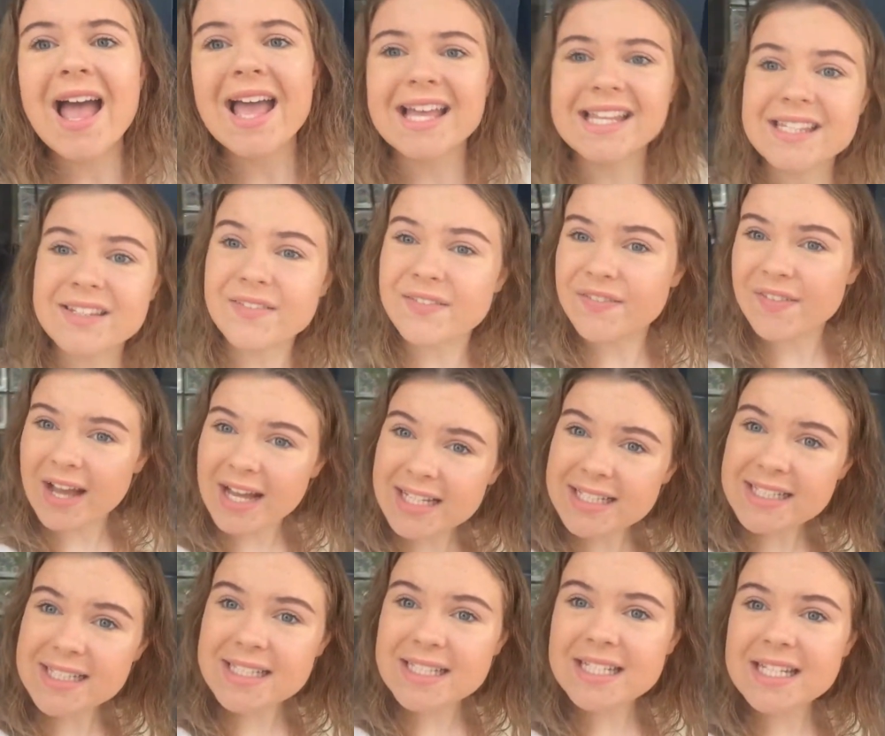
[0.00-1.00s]
it's
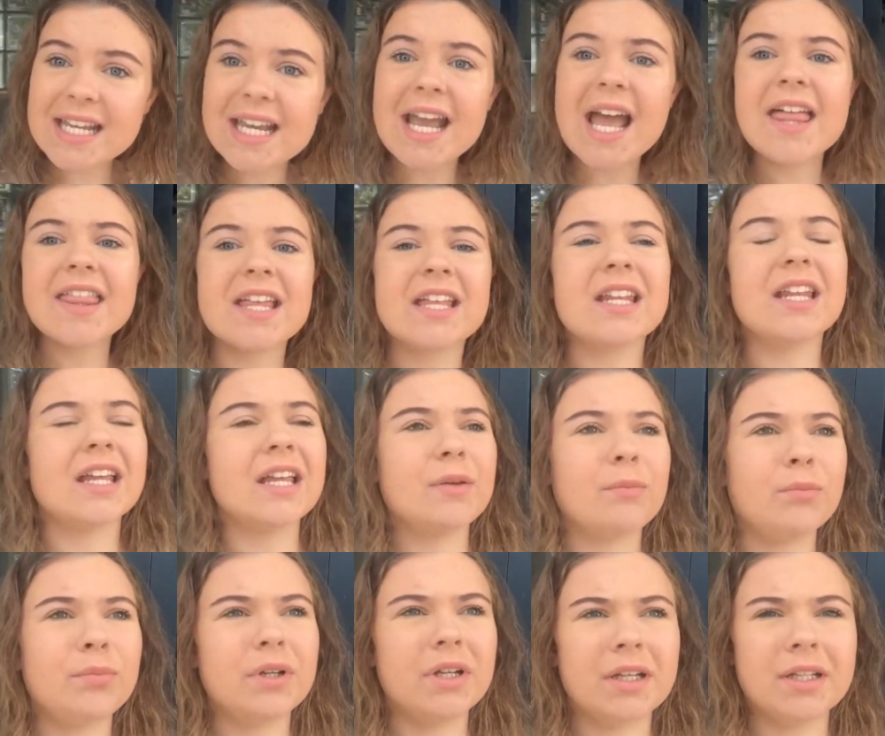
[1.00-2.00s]
fancy and then like
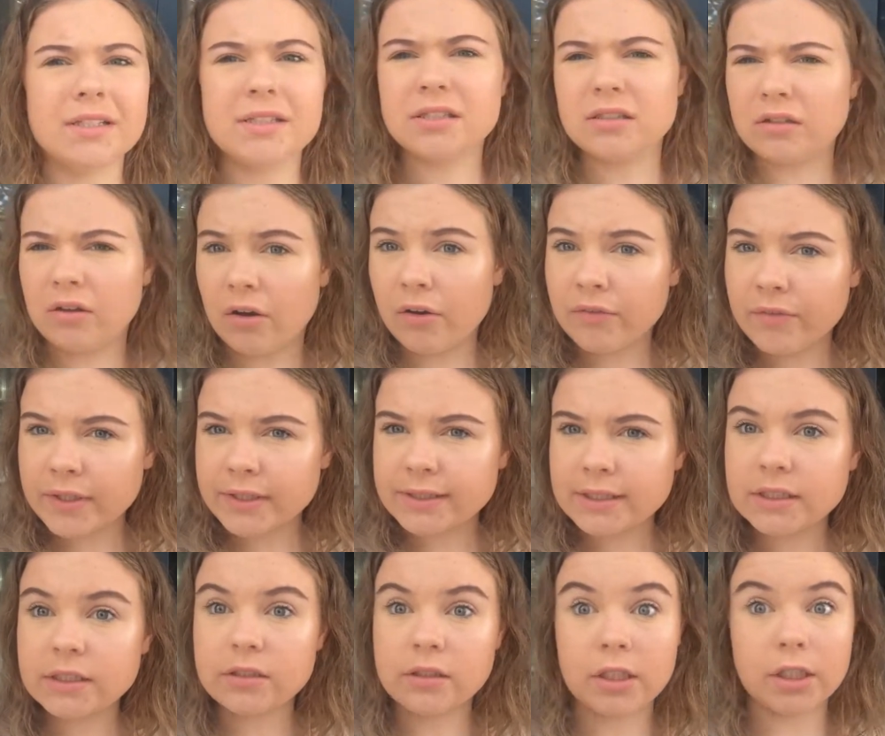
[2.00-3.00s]
but like it's not
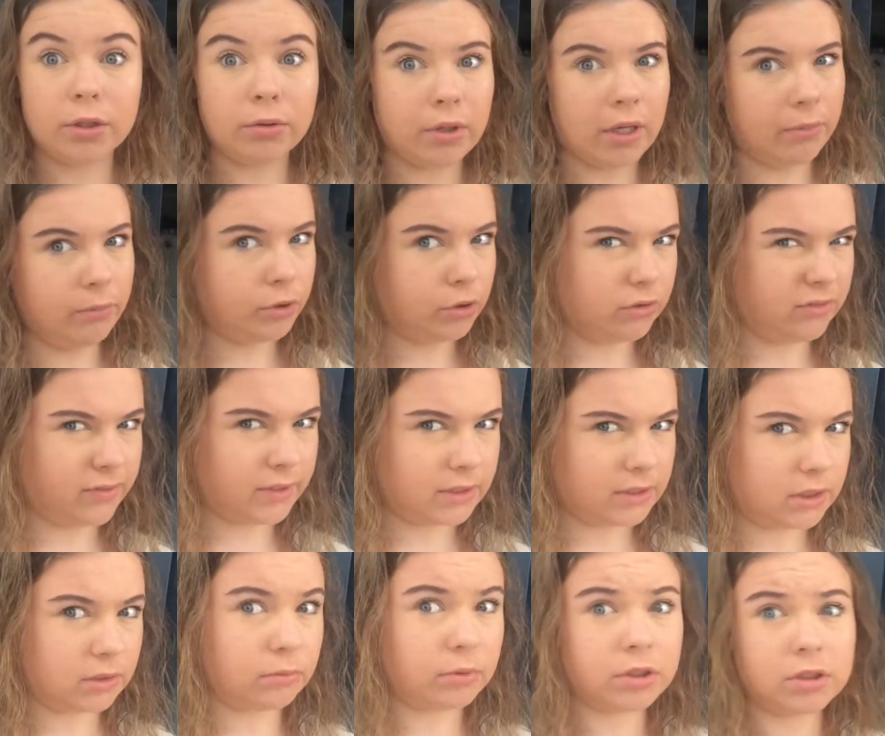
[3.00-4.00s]
fancy so like you can't be too
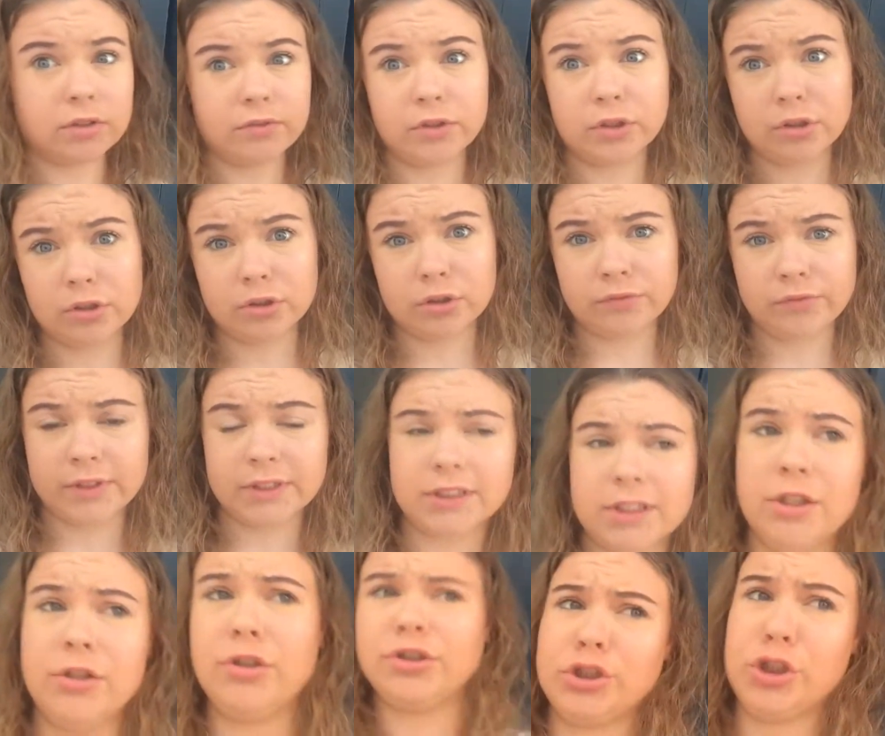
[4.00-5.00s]
fancy because if you look too
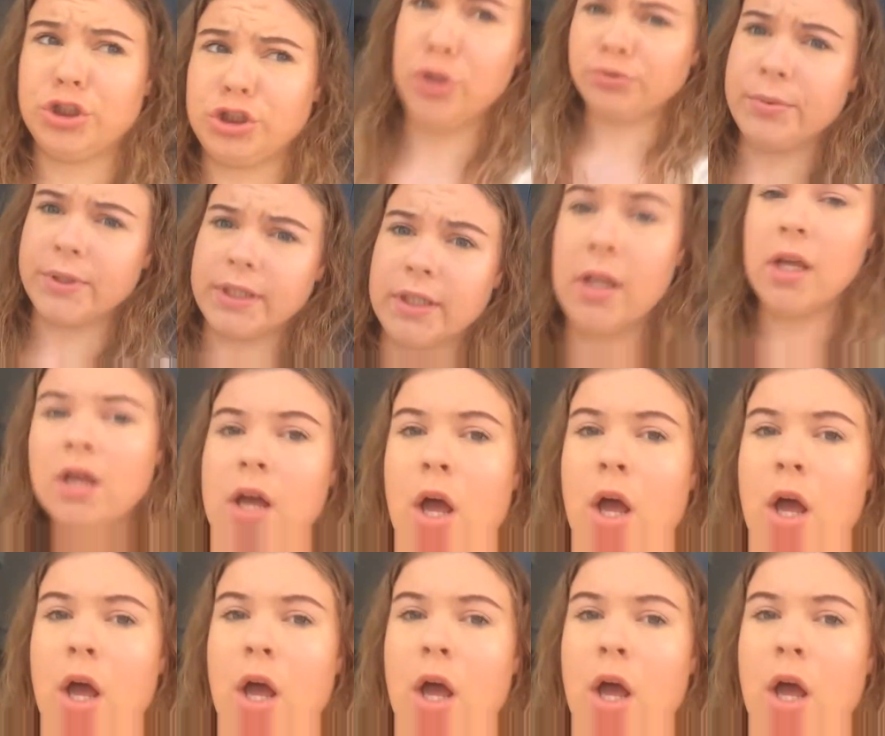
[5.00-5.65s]
fancy you look stupid.